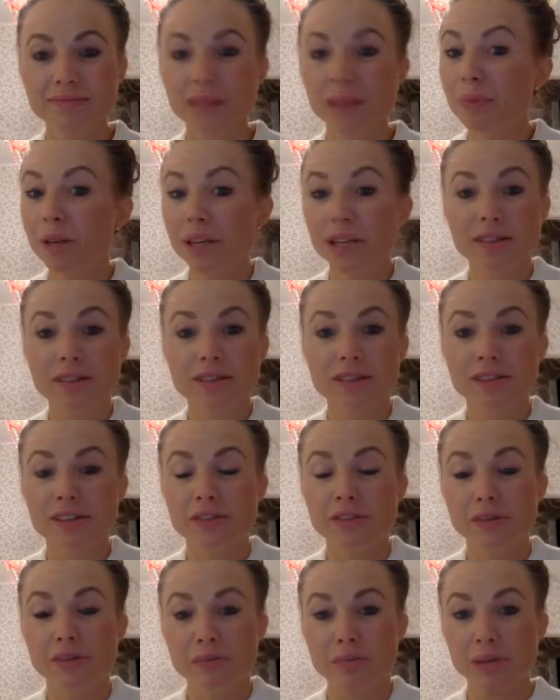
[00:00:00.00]
Because of the
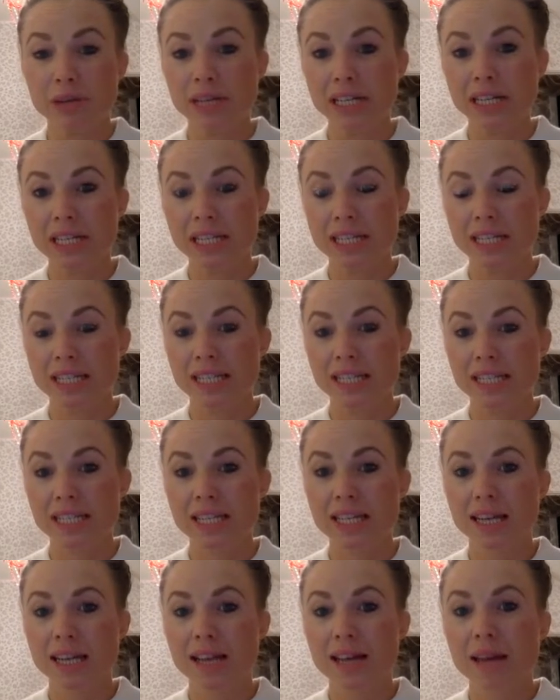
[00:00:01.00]
vibrations.
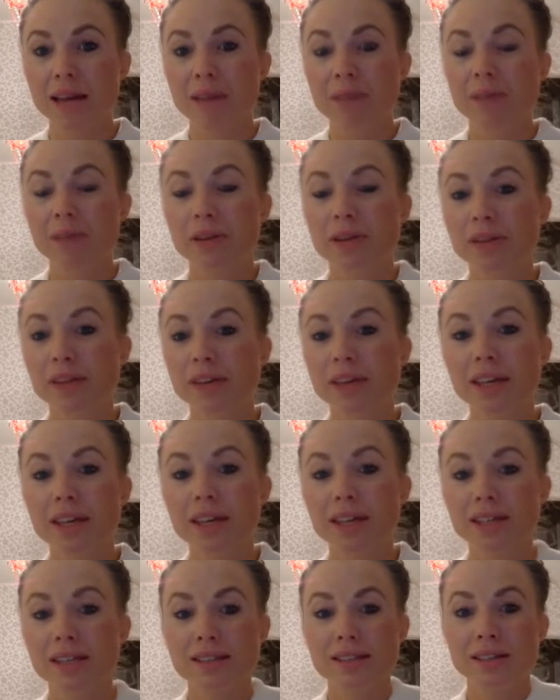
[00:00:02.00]
But the thing
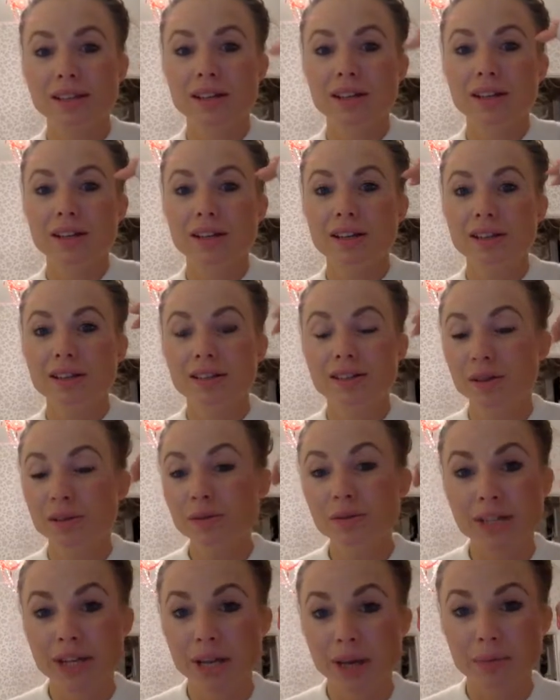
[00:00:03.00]
is,
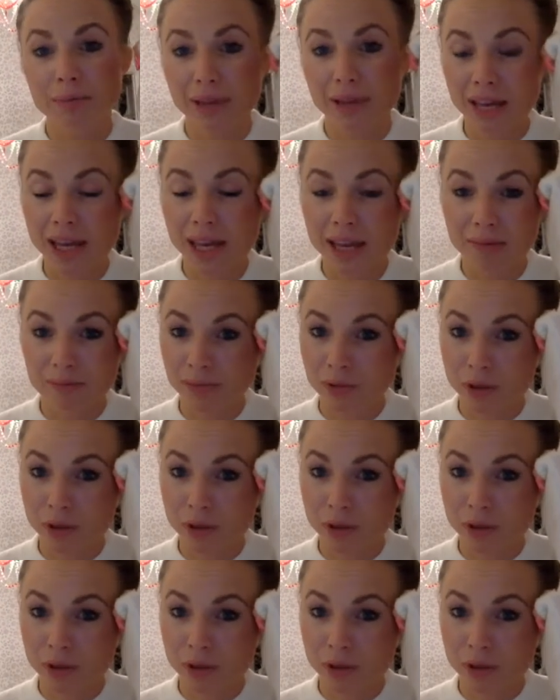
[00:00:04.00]
don't take blame.